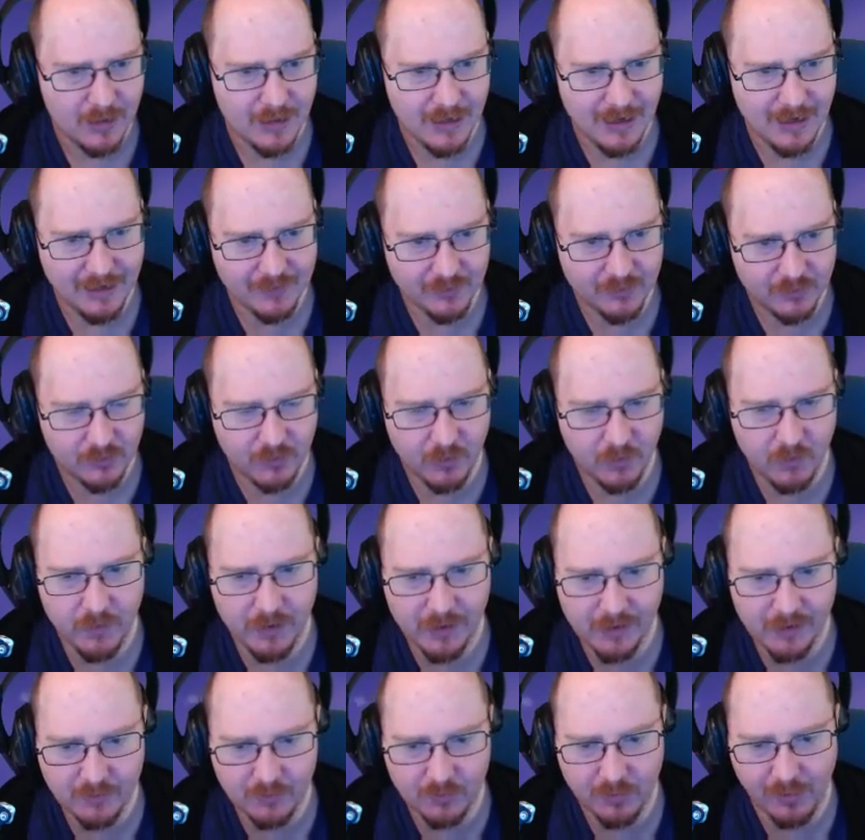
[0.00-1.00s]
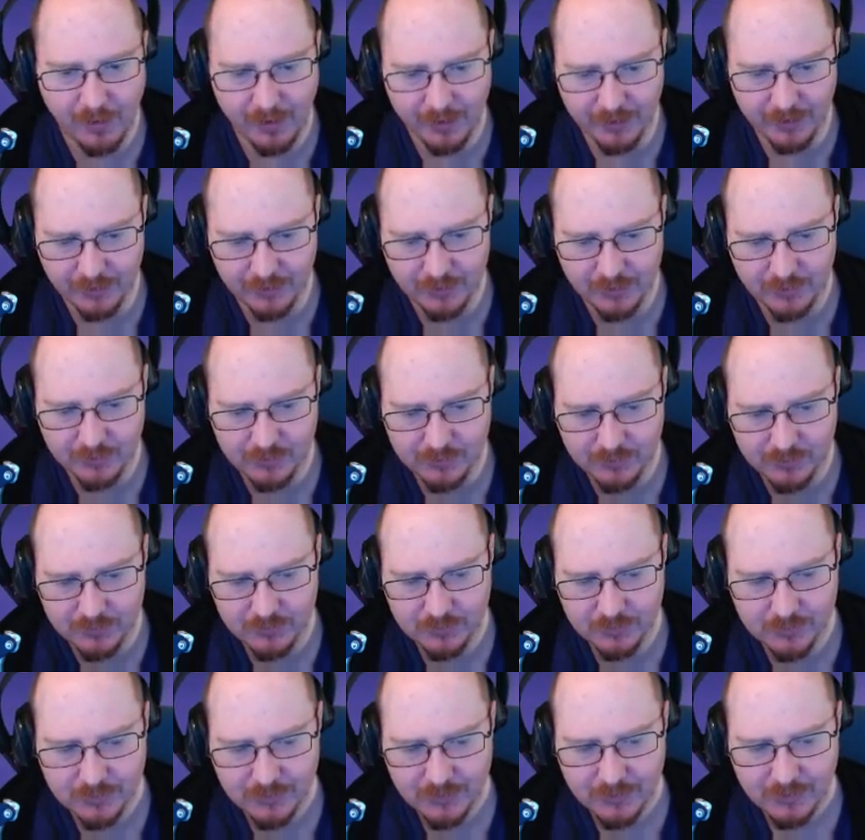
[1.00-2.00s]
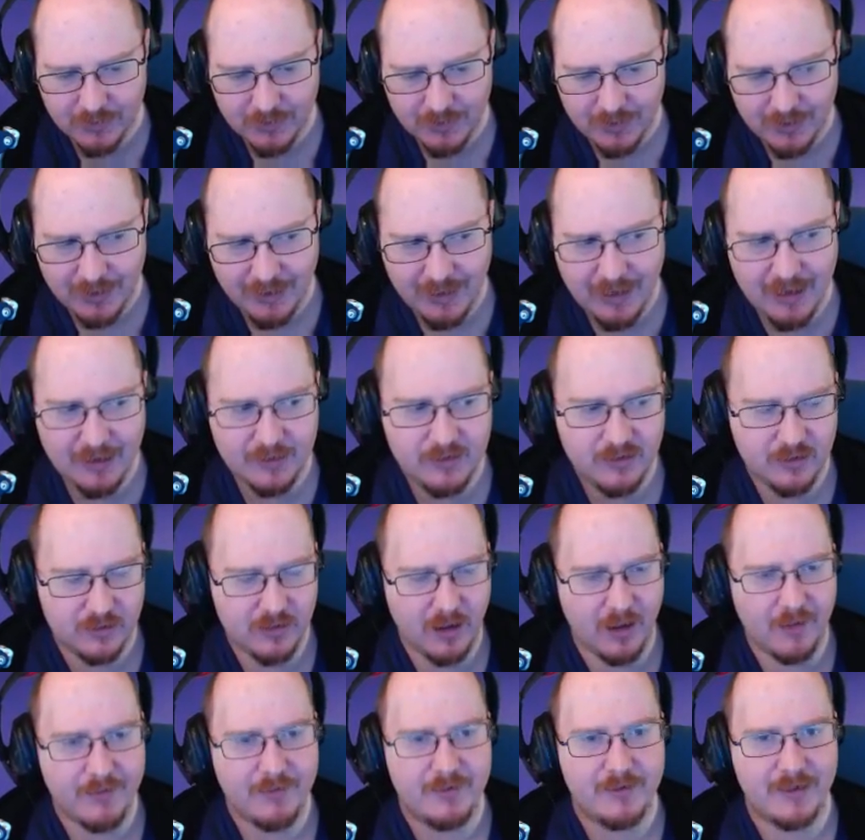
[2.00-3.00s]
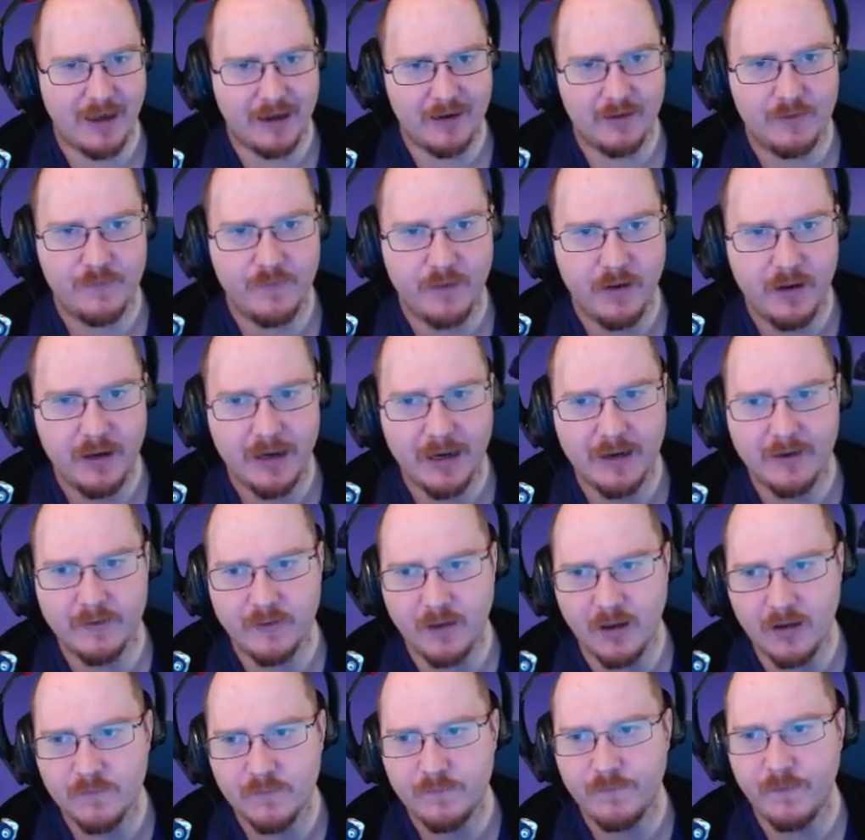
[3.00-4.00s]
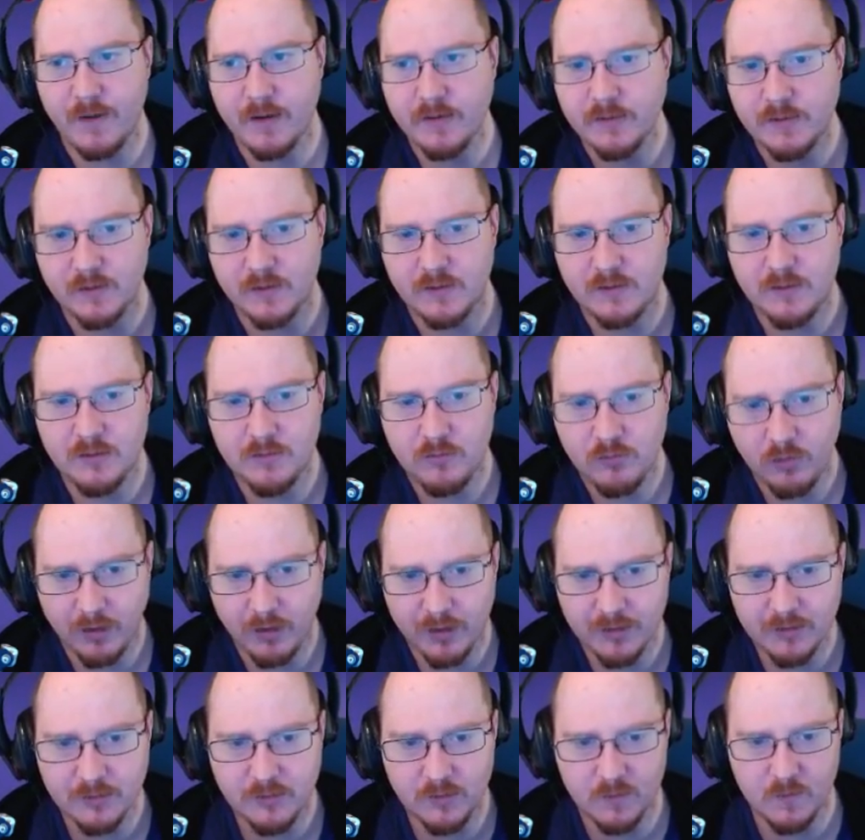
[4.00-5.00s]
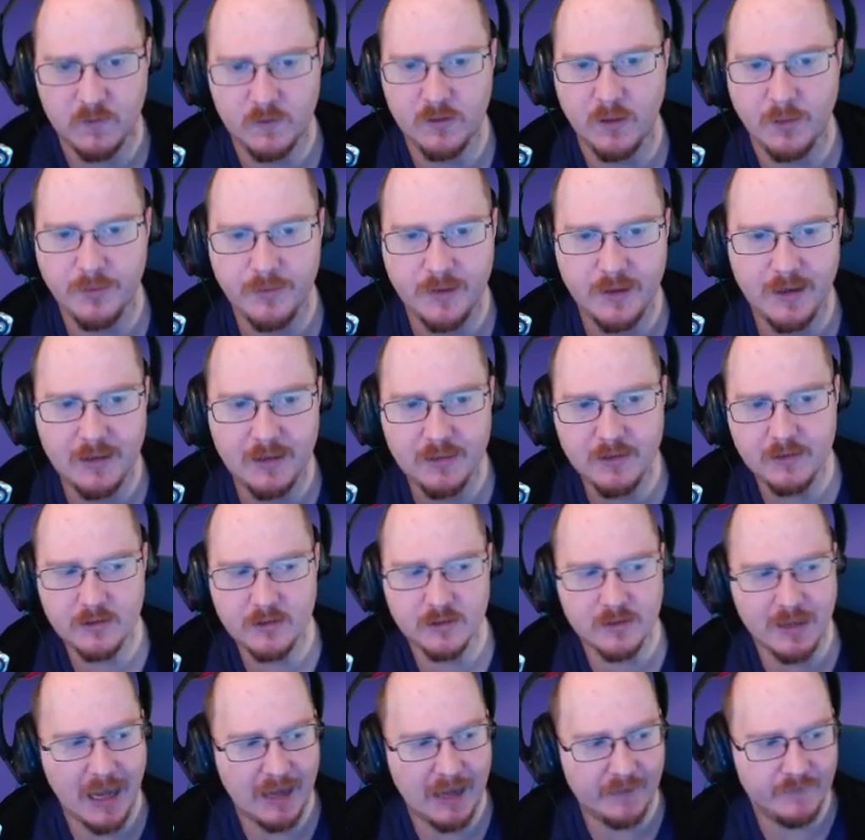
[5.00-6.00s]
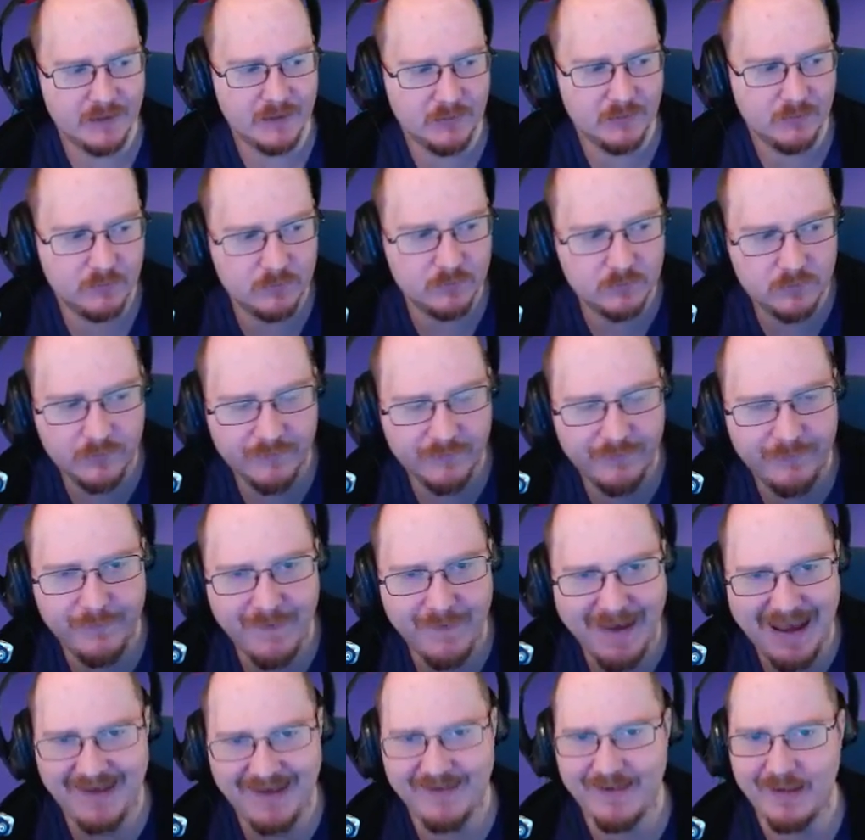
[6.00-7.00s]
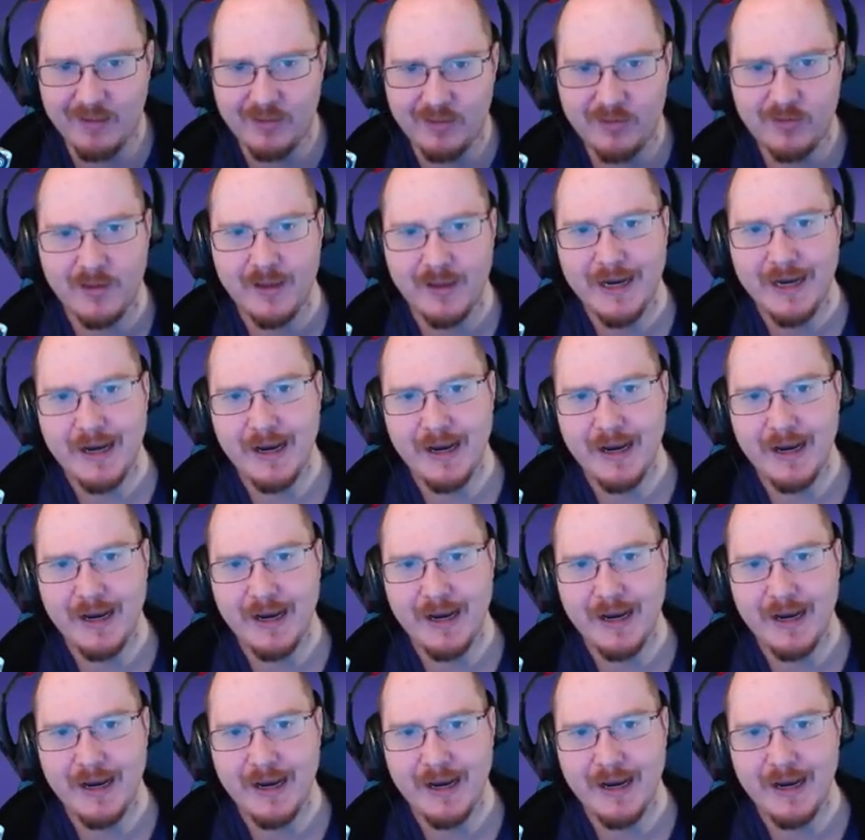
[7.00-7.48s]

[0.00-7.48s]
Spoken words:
And so it's like, it's just unsatisfying and it's unfun to try and do something and then just have it vanish.